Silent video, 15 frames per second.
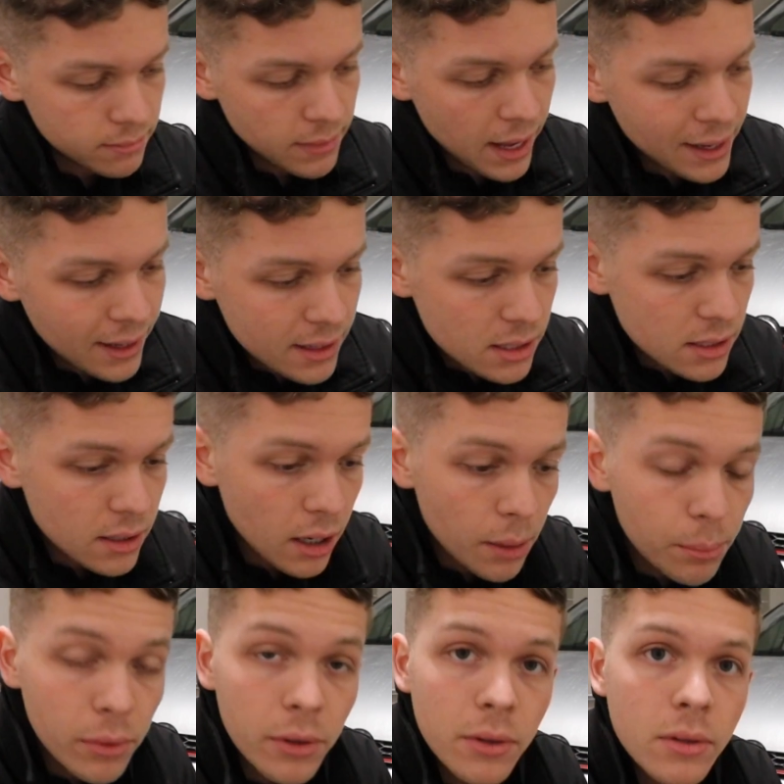edits,
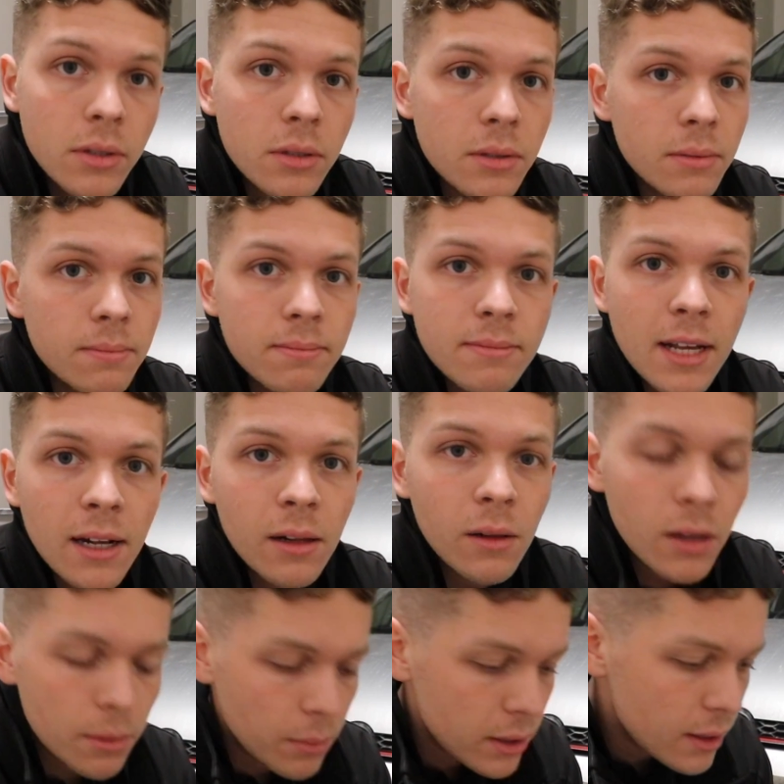uploads 10
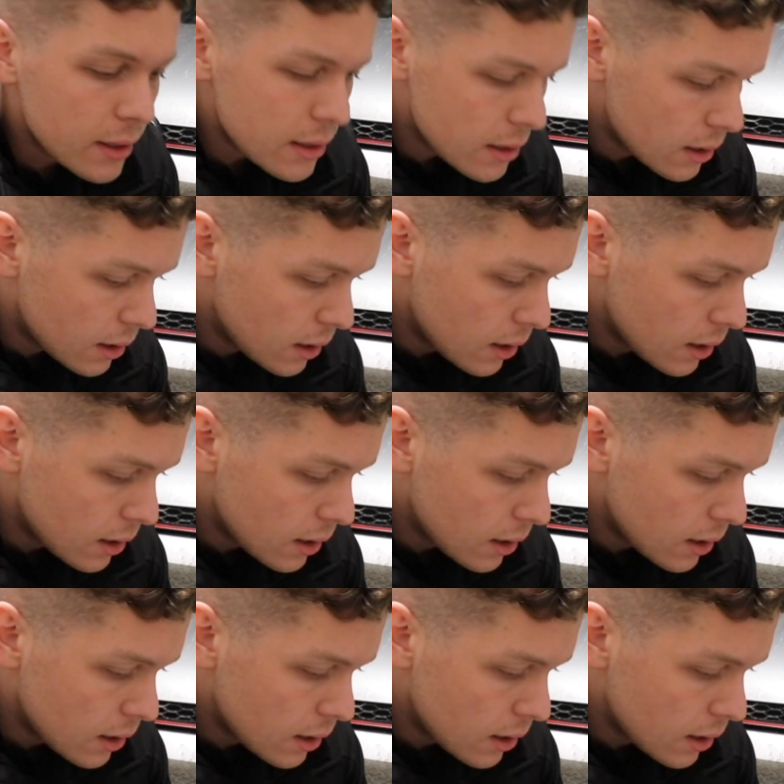o'clock, midnight.